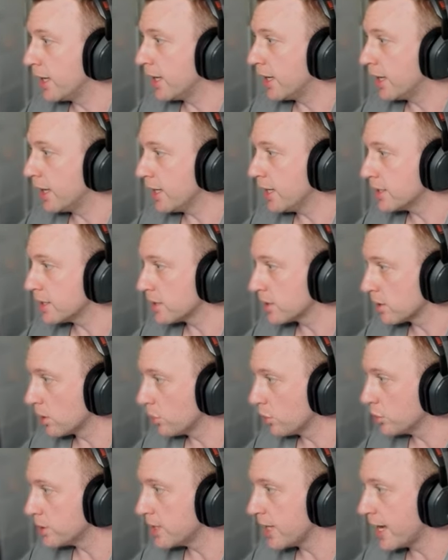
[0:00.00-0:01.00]
It
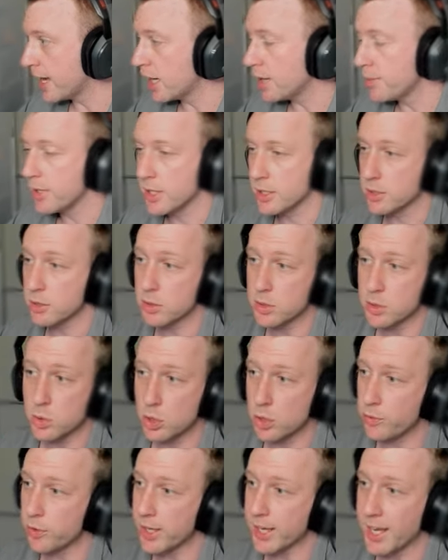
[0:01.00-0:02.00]
slows the enemy. So it's
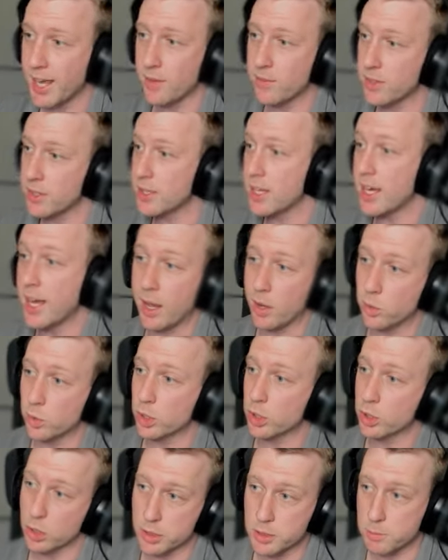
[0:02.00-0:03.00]
sort of like having that
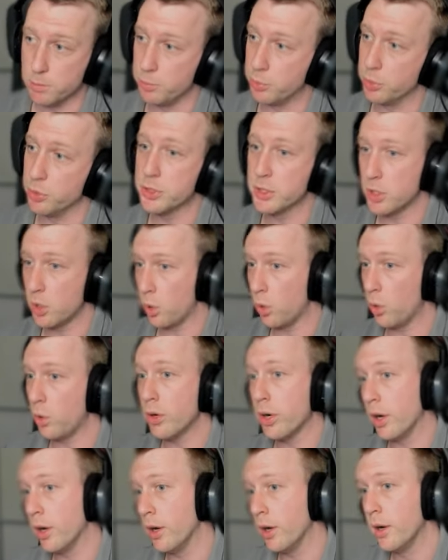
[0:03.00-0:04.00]
Eldegoss boosted
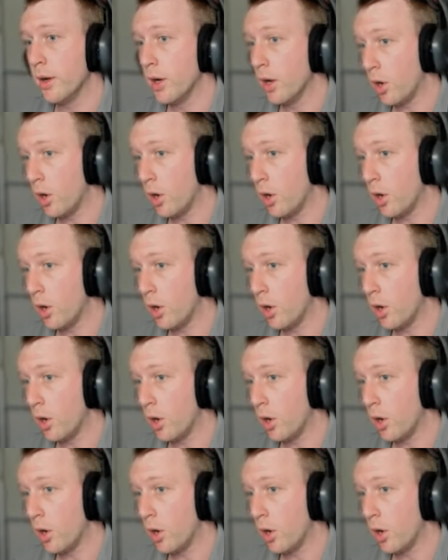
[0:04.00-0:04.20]
auto